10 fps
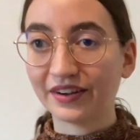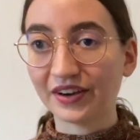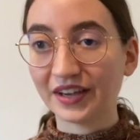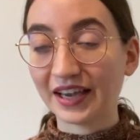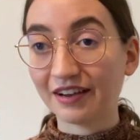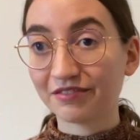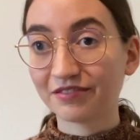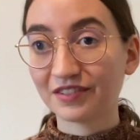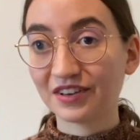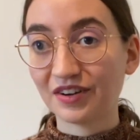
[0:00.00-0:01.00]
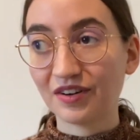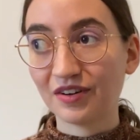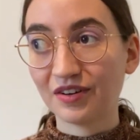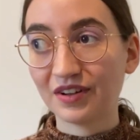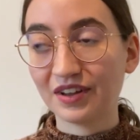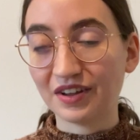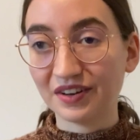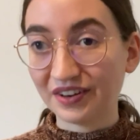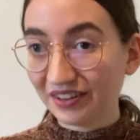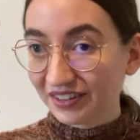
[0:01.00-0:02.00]
I have
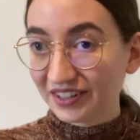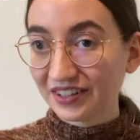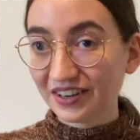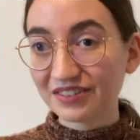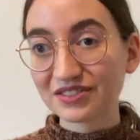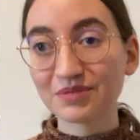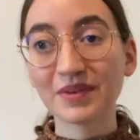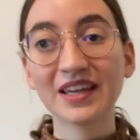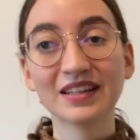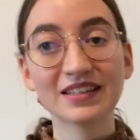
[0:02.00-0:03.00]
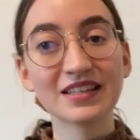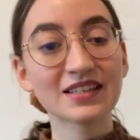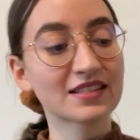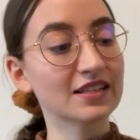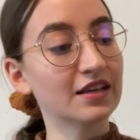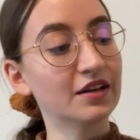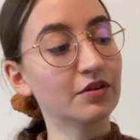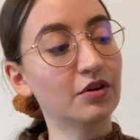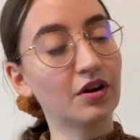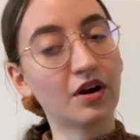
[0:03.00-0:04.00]
another yarn to make this.
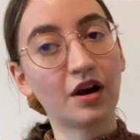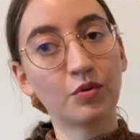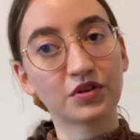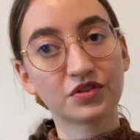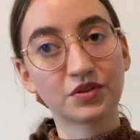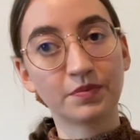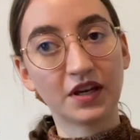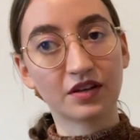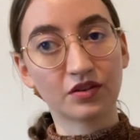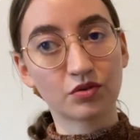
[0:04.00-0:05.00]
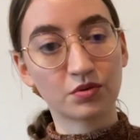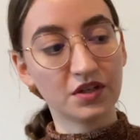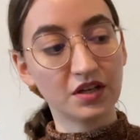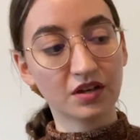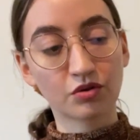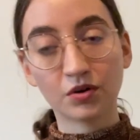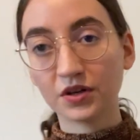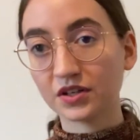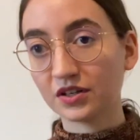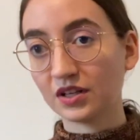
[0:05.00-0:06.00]
I wanted to make a
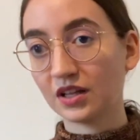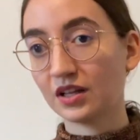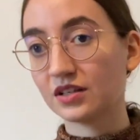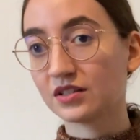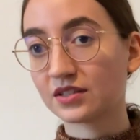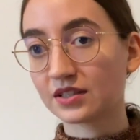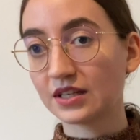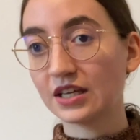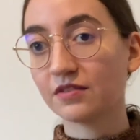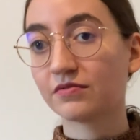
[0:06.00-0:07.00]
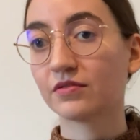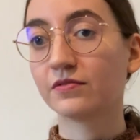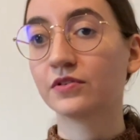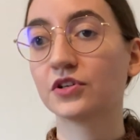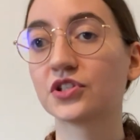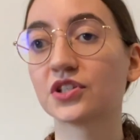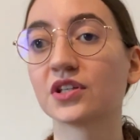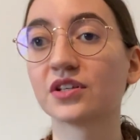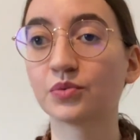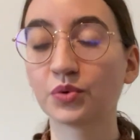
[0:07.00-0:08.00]
3/4 sleeve
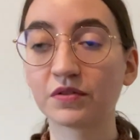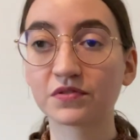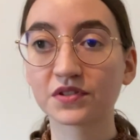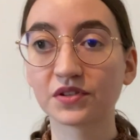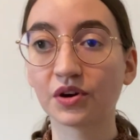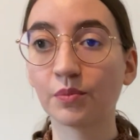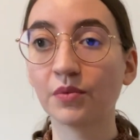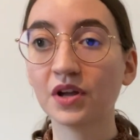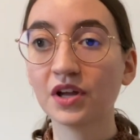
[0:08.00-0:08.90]
version with some